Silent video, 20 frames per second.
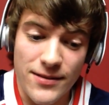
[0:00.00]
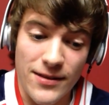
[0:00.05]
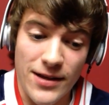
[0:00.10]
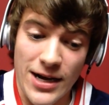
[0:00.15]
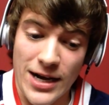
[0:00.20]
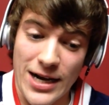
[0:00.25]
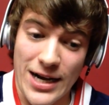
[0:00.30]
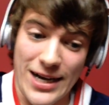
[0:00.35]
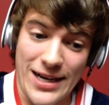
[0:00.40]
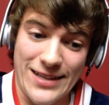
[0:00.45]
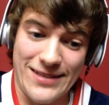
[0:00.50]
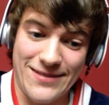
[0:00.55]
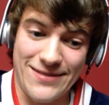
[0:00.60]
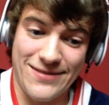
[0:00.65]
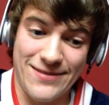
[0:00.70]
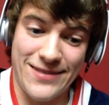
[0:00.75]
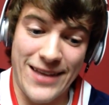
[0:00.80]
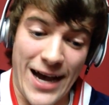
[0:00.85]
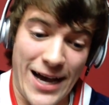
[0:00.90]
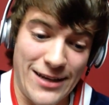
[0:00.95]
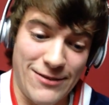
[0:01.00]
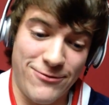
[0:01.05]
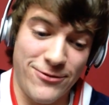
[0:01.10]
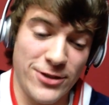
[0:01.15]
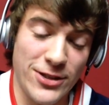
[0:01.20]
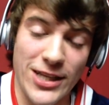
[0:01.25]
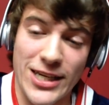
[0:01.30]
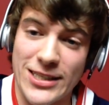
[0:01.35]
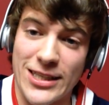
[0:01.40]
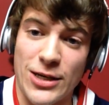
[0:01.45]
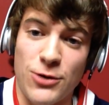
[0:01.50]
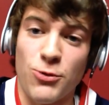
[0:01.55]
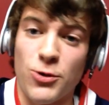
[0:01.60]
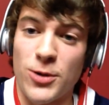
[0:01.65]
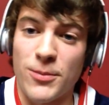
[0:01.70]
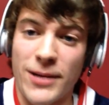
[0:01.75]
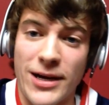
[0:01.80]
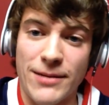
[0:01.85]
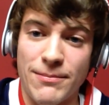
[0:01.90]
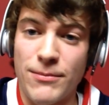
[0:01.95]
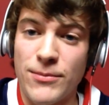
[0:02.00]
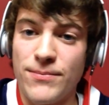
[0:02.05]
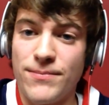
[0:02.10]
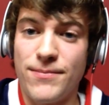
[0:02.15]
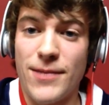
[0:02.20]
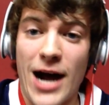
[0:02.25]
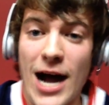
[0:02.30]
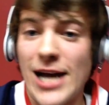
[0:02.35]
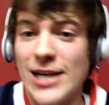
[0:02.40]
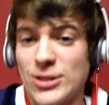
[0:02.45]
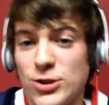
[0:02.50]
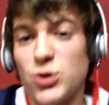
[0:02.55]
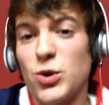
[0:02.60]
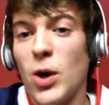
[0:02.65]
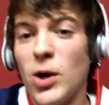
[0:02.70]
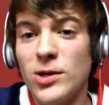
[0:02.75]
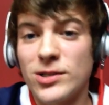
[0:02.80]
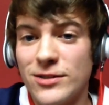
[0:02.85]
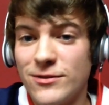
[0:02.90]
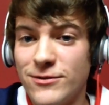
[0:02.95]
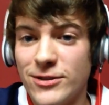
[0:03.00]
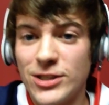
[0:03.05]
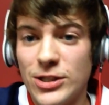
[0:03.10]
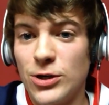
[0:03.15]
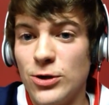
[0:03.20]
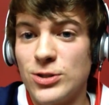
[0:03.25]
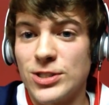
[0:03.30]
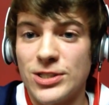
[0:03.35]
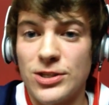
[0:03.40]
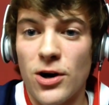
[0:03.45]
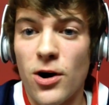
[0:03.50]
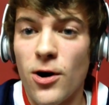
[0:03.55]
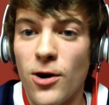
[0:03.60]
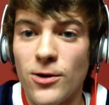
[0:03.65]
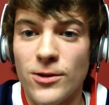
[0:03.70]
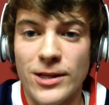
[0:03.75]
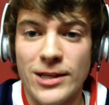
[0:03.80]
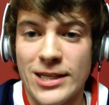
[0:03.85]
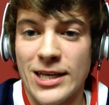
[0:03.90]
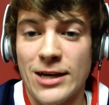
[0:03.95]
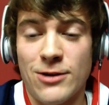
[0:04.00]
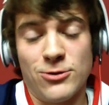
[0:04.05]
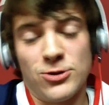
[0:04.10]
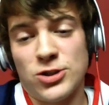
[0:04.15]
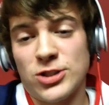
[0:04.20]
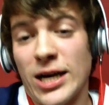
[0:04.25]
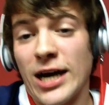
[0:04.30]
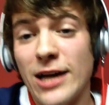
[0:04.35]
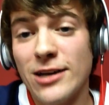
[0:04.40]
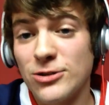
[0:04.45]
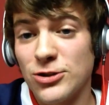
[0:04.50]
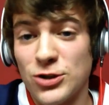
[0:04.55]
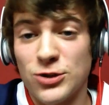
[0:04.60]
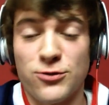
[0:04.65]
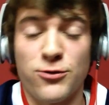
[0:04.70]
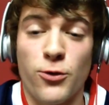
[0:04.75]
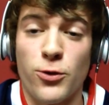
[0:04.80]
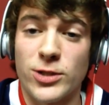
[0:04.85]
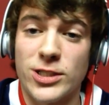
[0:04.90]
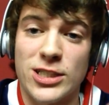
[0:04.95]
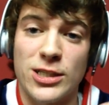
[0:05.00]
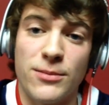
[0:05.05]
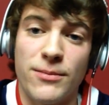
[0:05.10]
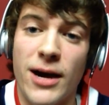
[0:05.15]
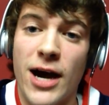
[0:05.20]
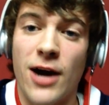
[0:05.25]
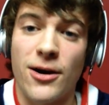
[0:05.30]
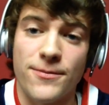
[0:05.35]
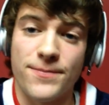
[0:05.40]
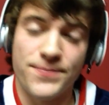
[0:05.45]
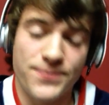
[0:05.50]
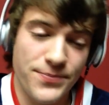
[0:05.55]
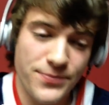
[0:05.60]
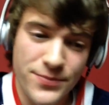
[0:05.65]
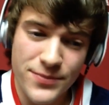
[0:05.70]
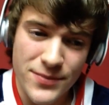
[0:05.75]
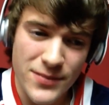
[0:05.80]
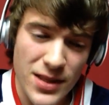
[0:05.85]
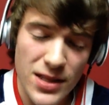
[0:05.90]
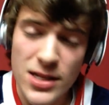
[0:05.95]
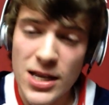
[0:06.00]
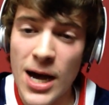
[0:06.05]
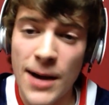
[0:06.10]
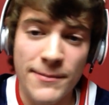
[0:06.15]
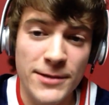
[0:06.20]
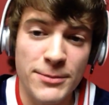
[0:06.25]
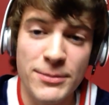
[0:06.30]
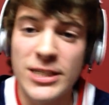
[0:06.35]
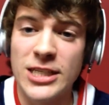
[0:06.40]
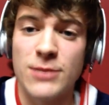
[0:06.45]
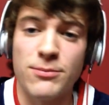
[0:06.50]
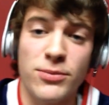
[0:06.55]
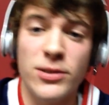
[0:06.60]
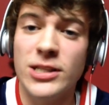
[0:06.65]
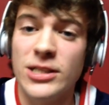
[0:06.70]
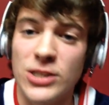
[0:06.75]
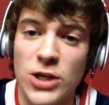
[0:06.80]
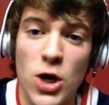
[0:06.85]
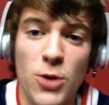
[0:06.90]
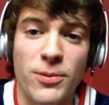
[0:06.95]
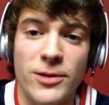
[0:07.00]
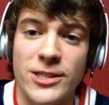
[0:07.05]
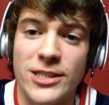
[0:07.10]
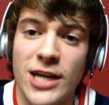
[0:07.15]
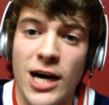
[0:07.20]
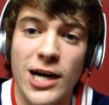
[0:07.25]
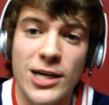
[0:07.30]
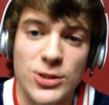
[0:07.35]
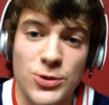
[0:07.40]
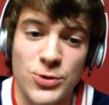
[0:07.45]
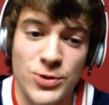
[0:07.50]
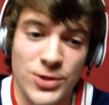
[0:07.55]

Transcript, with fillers: Uh, I feel like they weren't my highest quality videos at all. Like, I was kind of just forcing them out. I'm going to be completely open and honest